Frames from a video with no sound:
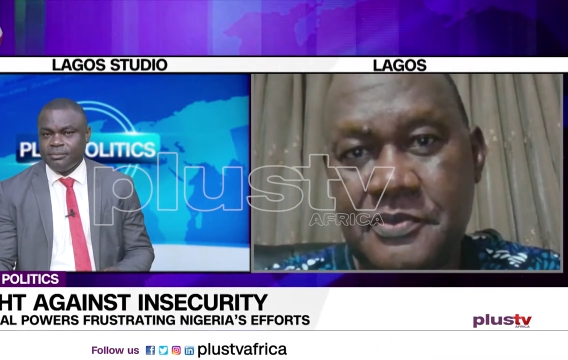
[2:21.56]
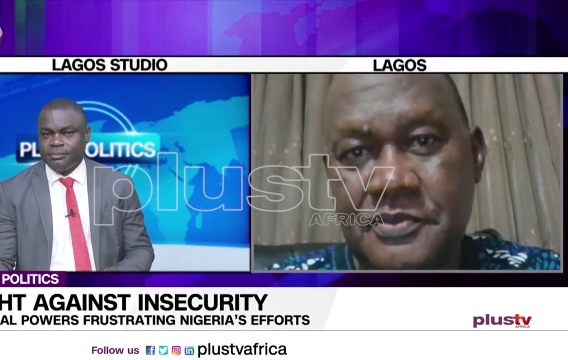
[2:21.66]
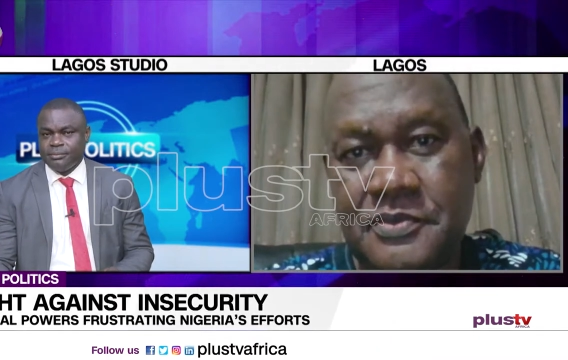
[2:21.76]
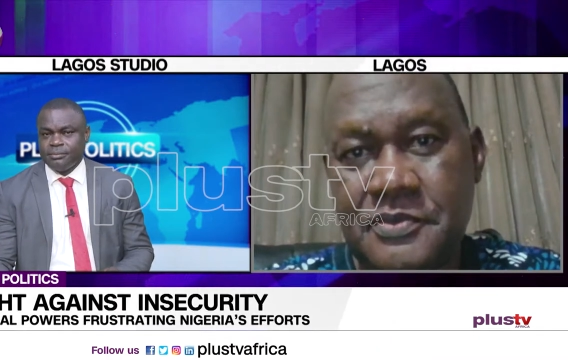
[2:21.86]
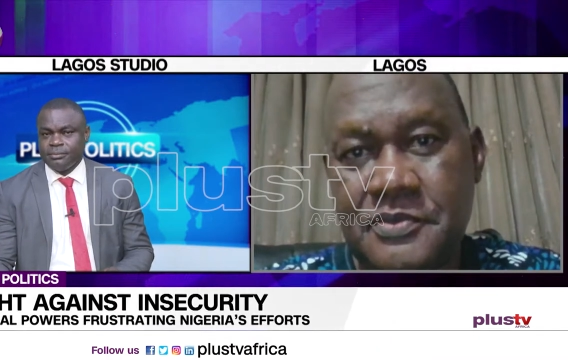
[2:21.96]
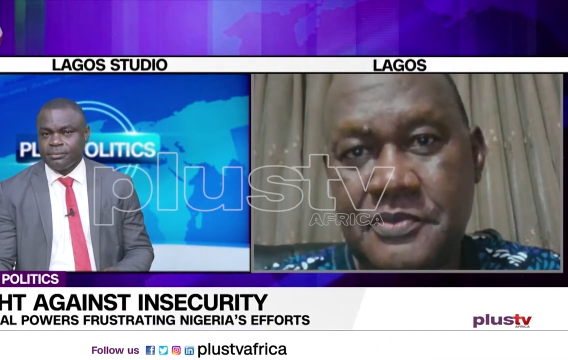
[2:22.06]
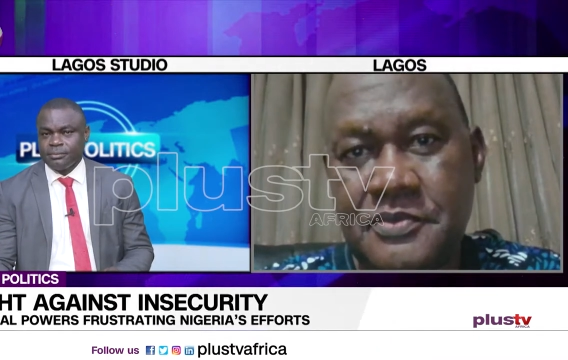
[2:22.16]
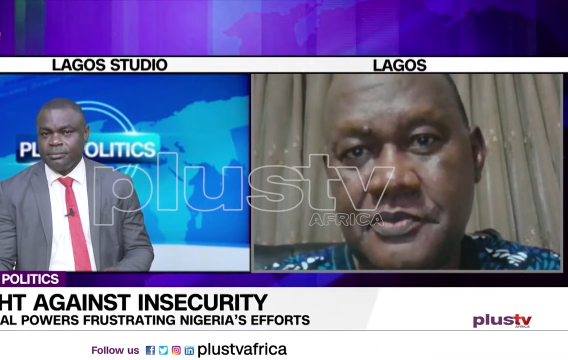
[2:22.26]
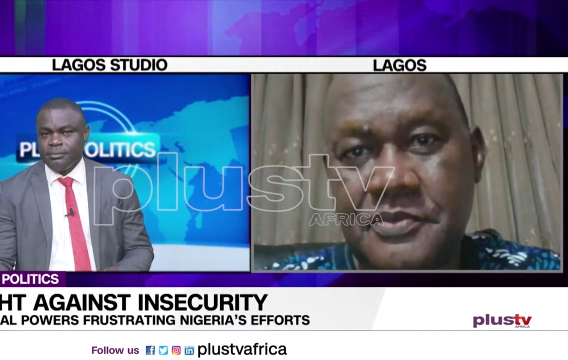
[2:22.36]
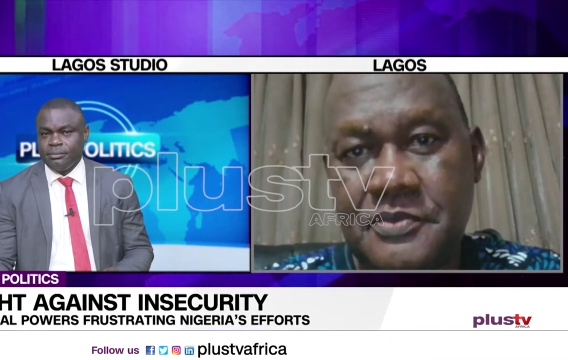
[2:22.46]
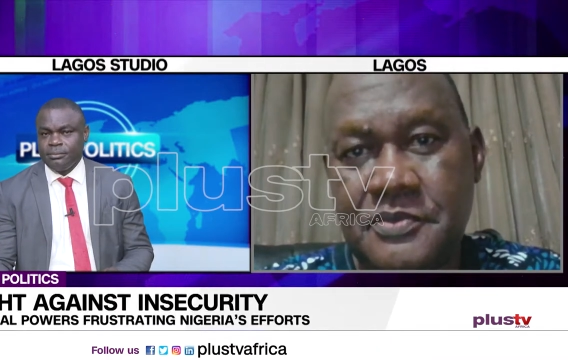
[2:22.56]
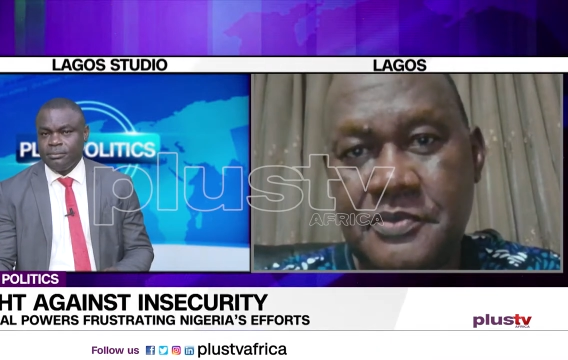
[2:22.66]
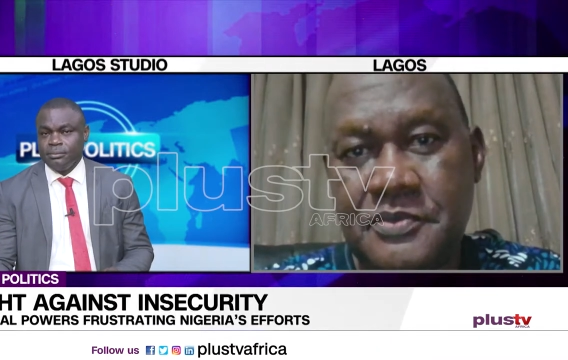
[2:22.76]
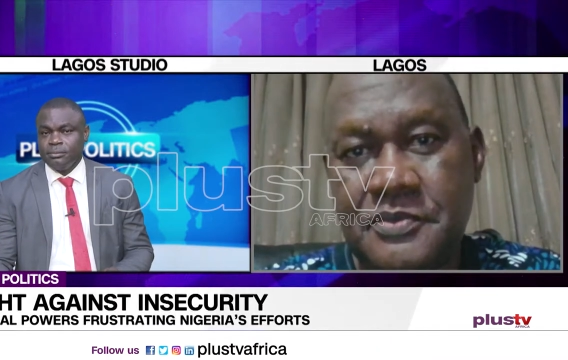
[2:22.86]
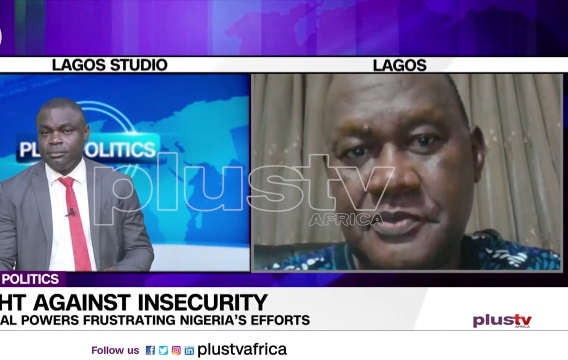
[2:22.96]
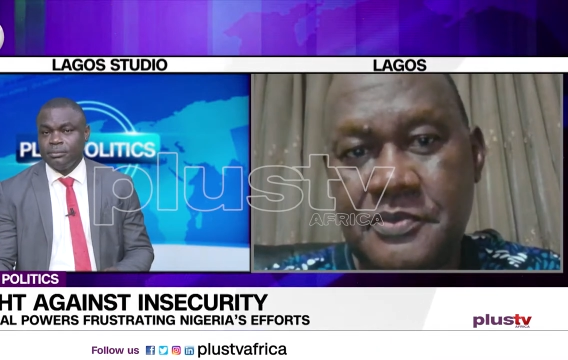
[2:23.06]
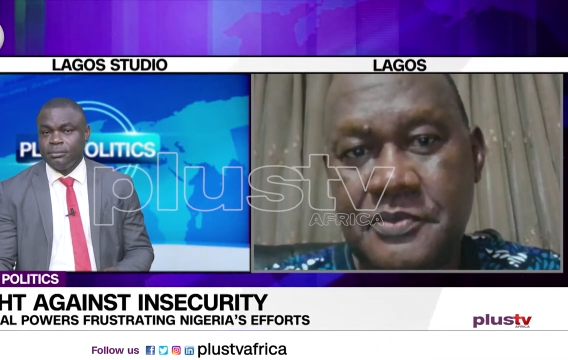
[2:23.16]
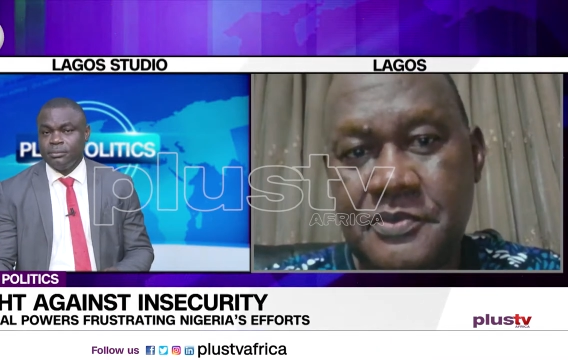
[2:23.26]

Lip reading: Nobody speaks.